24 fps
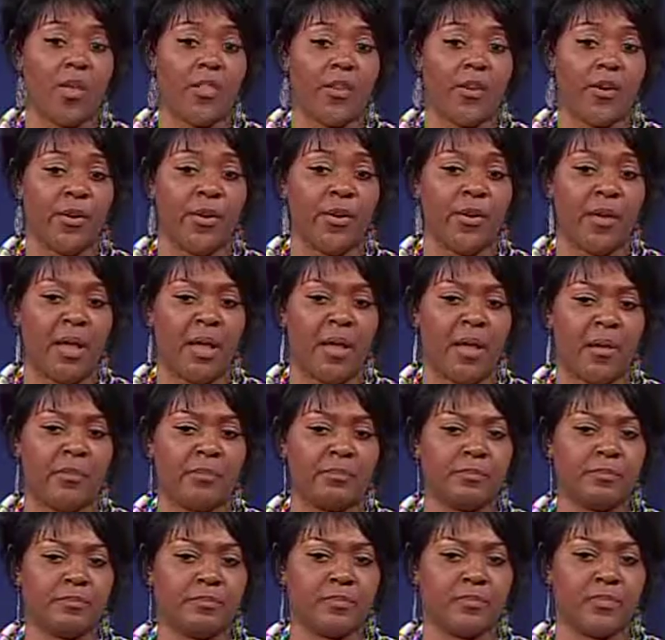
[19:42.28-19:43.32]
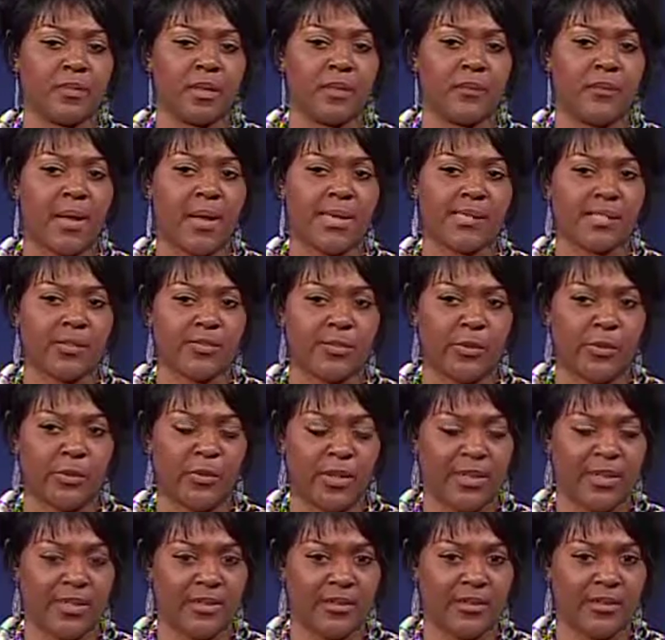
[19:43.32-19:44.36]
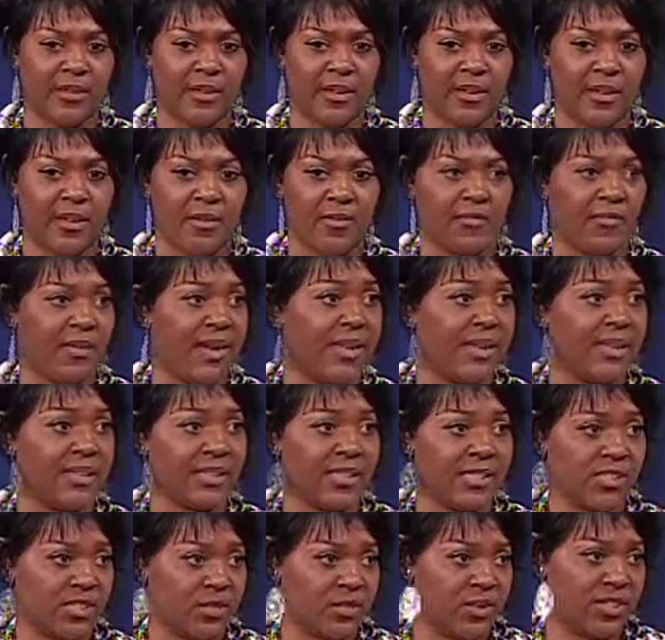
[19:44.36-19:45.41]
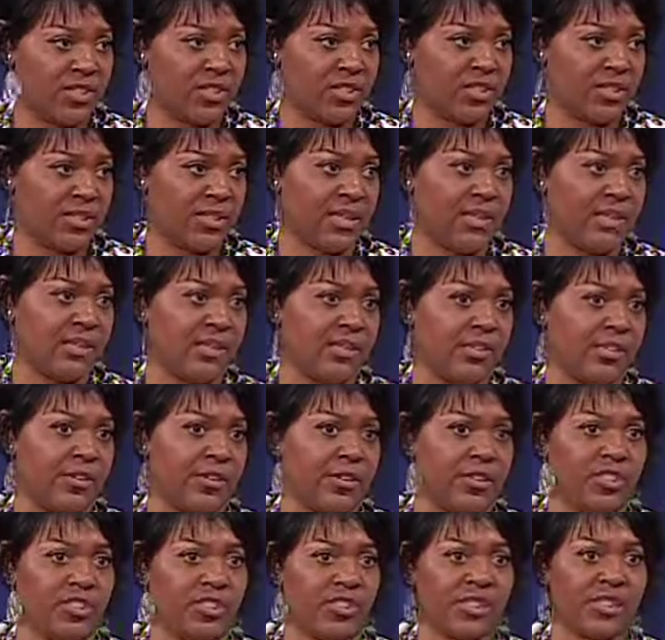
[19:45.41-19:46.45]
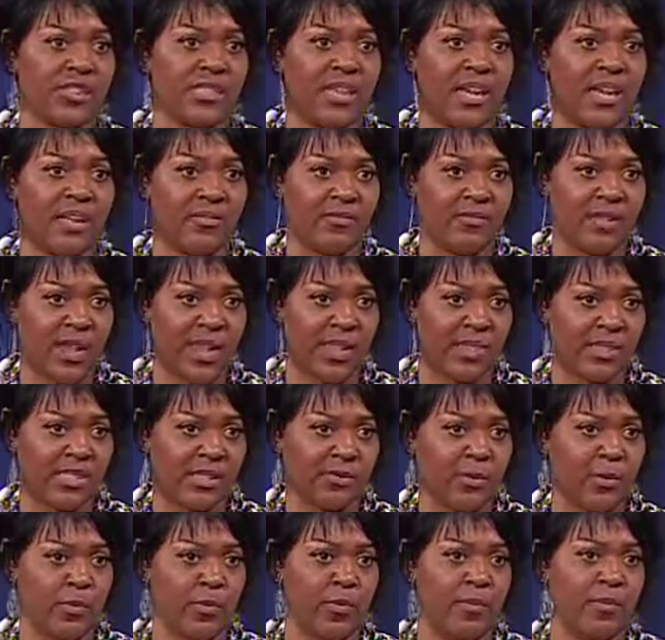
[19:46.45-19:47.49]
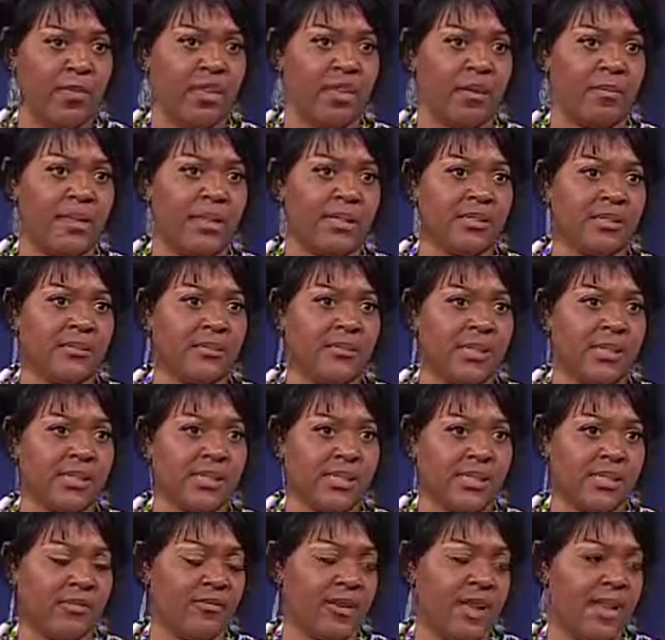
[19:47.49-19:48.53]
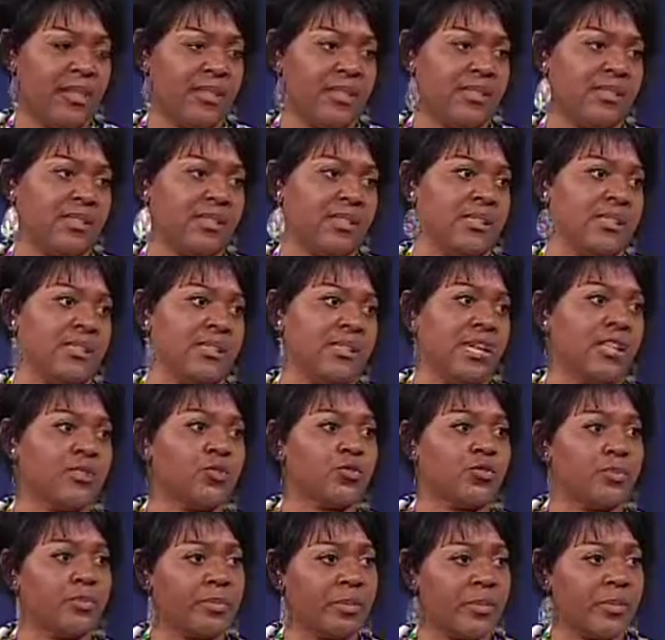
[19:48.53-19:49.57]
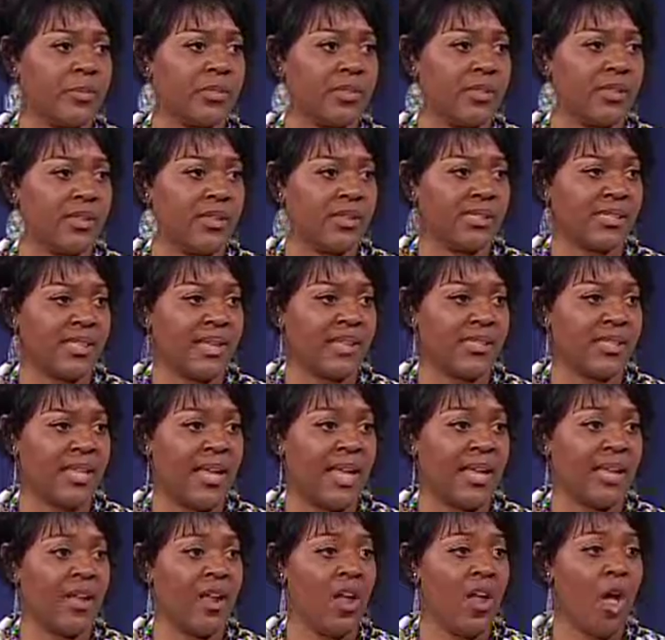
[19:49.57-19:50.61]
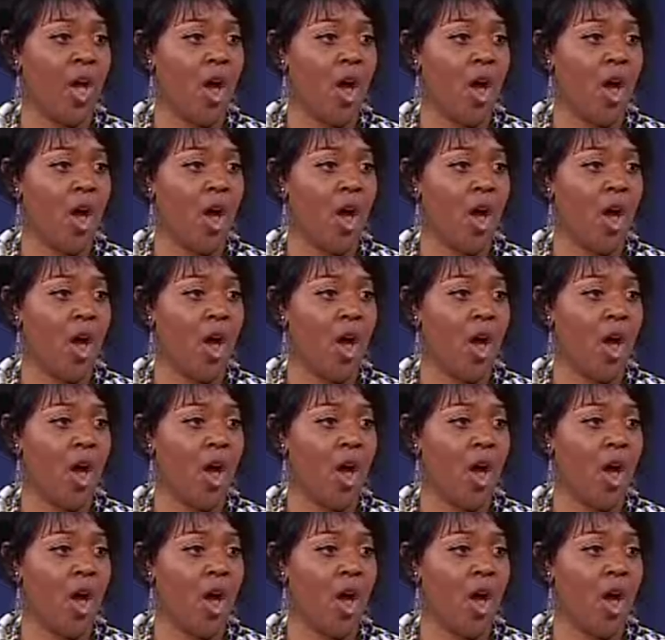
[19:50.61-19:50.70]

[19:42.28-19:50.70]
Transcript: other possible violent situations, not necessarily just gun violence, but when you think about domestic violence and sexual abuse and things like that,